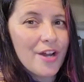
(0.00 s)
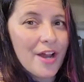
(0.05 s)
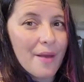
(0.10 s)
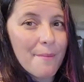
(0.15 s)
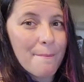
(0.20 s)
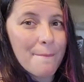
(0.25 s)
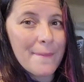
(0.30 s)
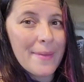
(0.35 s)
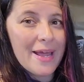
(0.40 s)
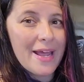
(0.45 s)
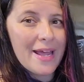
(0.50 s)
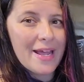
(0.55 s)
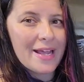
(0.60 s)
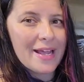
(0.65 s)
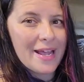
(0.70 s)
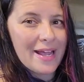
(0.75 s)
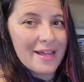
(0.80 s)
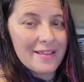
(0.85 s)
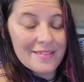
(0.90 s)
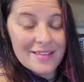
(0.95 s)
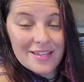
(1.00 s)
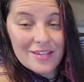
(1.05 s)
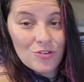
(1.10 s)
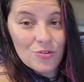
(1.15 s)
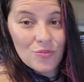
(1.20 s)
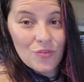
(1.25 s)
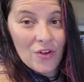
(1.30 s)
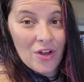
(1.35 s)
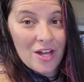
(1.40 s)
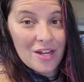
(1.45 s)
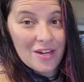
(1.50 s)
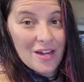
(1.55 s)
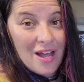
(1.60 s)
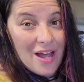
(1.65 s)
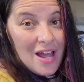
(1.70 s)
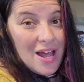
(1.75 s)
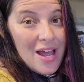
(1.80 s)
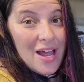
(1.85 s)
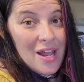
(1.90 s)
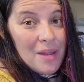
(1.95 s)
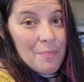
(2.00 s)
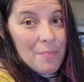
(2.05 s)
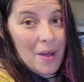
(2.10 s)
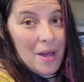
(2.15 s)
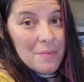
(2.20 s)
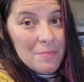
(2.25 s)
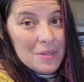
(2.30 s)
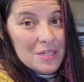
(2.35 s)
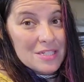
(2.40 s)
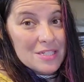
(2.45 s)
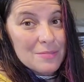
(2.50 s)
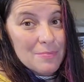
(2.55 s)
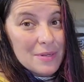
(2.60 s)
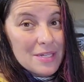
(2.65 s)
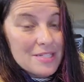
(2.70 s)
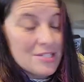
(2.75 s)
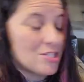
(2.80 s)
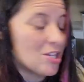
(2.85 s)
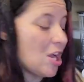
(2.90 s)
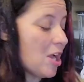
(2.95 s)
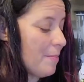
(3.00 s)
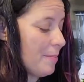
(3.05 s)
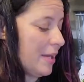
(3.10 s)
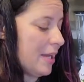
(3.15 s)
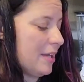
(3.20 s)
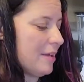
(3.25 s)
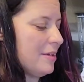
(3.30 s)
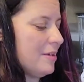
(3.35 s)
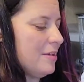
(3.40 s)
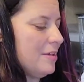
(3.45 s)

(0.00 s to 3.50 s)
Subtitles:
nutmeg, and then you've got a pumpkin spice topping.